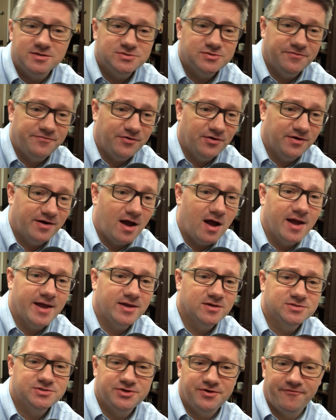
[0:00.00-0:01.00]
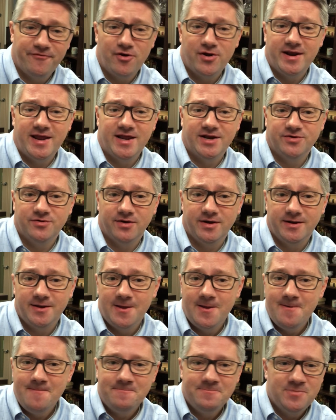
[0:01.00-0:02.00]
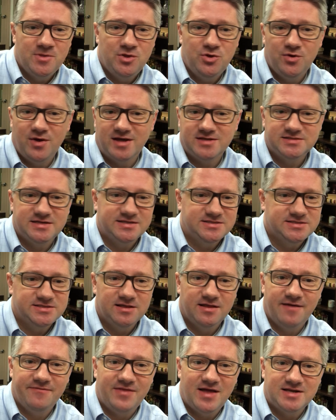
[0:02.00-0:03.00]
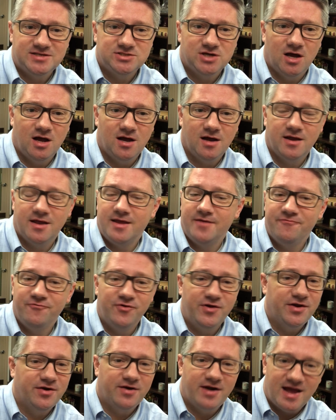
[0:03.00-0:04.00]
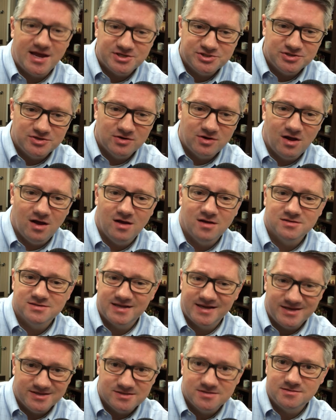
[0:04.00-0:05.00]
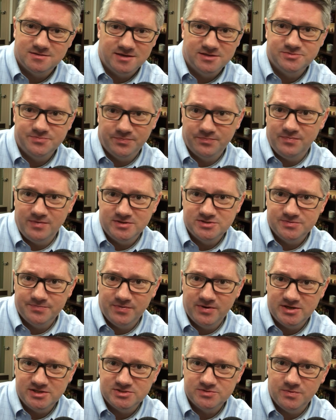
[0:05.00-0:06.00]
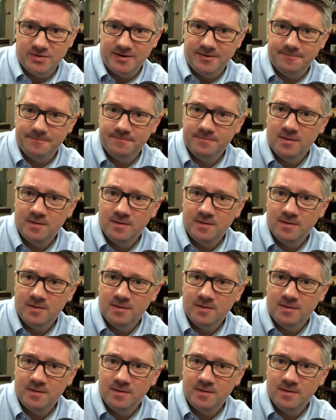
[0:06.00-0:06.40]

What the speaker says: So if you're an iOS or if you're on Android, you guys can still have that talk, free international calls. Like it's pretty sweet.